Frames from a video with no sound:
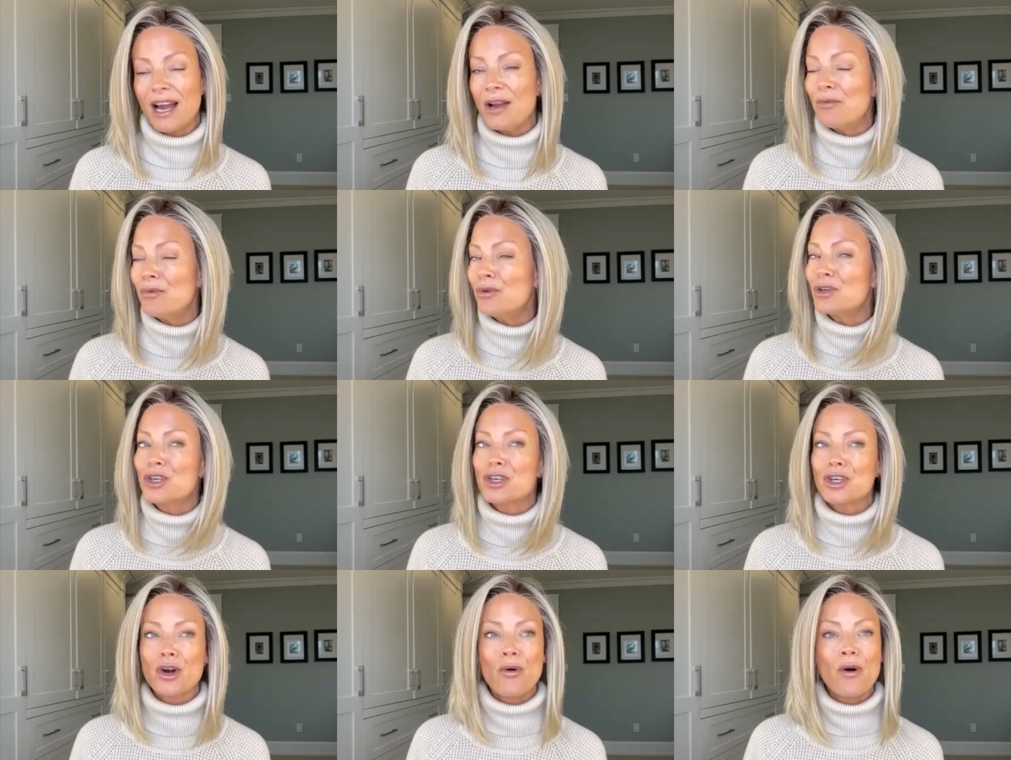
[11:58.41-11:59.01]
I will
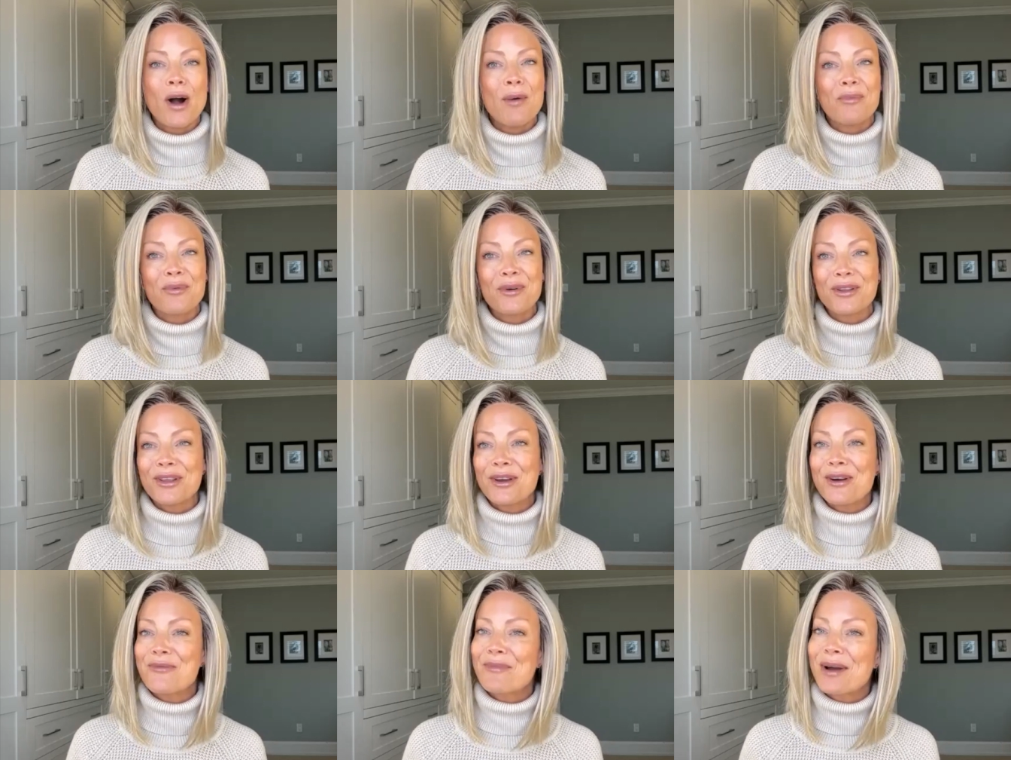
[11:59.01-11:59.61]
show up
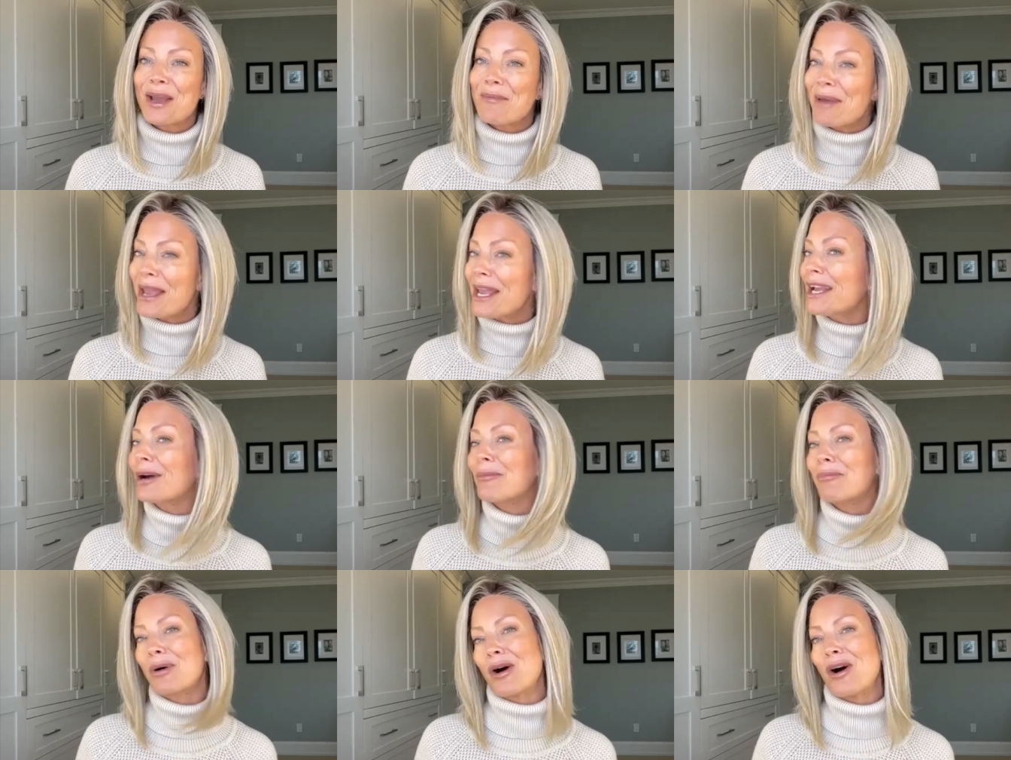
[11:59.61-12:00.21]
without my
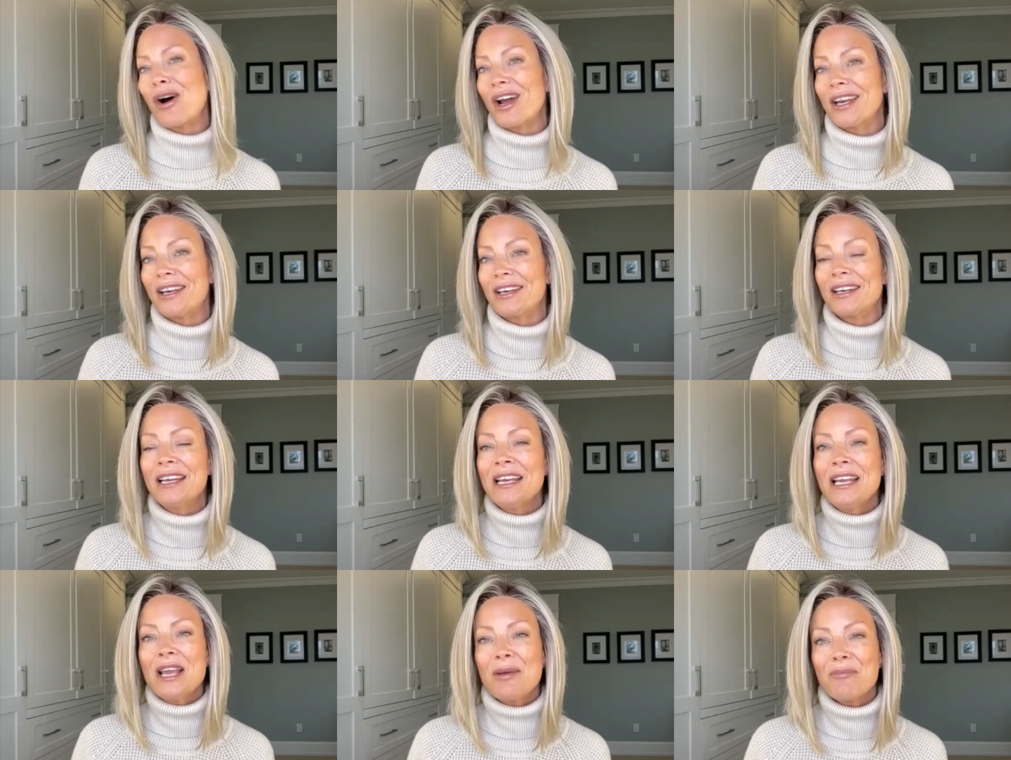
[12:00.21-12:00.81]
makeup on,
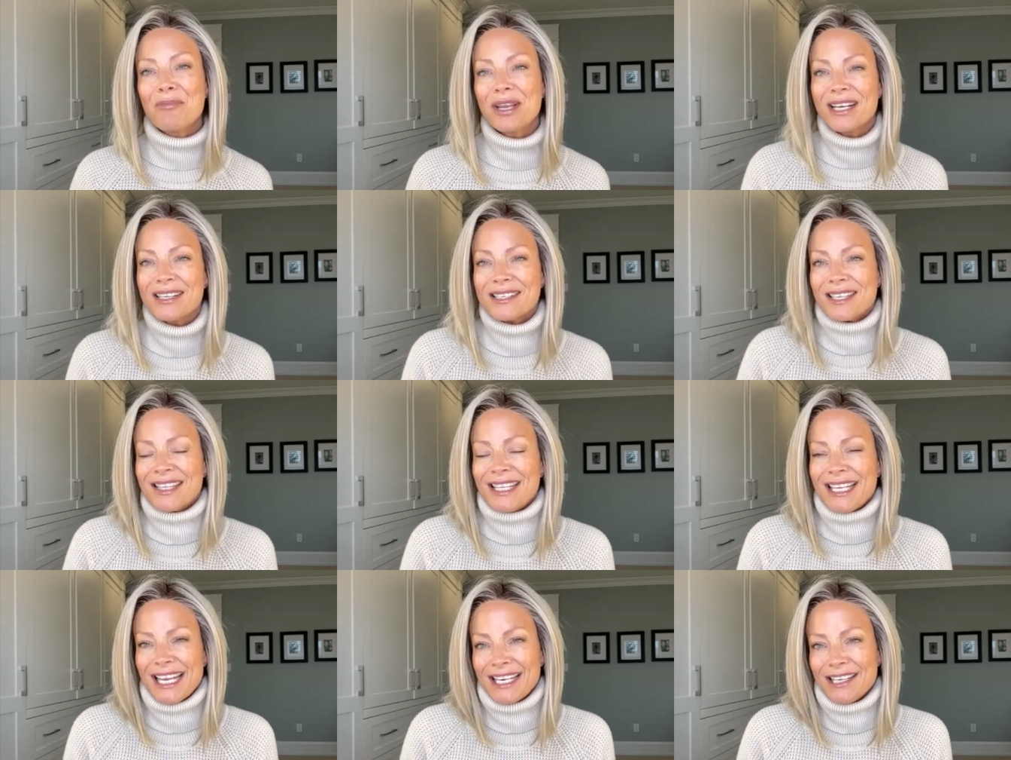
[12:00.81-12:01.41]
because
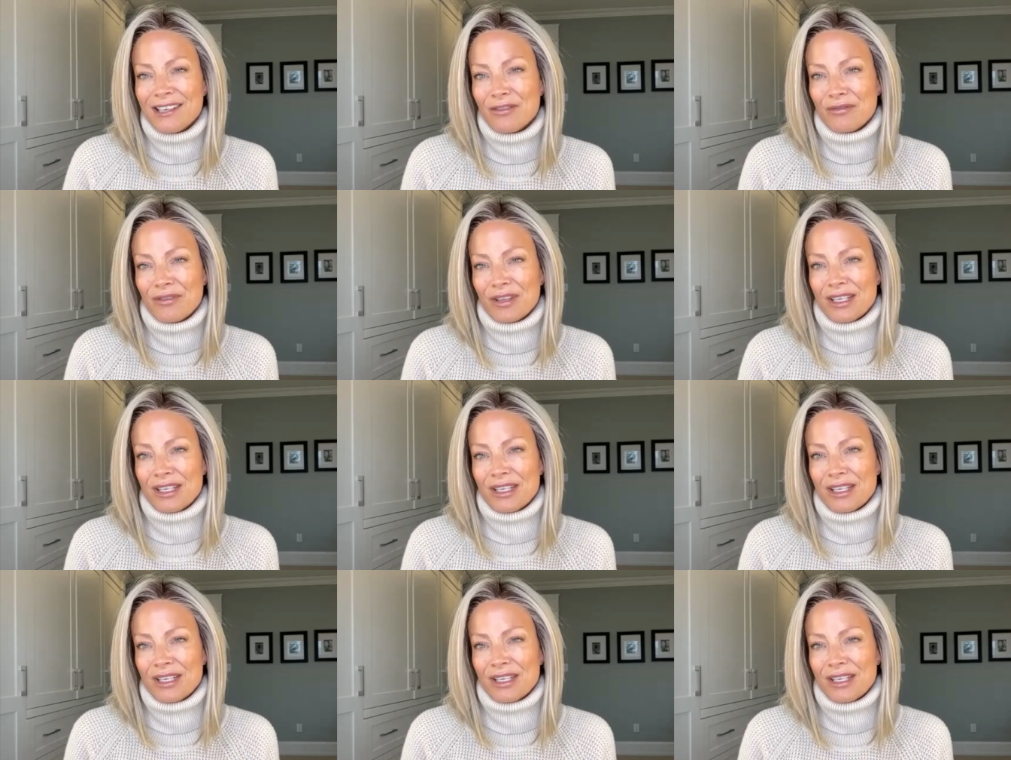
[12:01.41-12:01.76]
at the end of the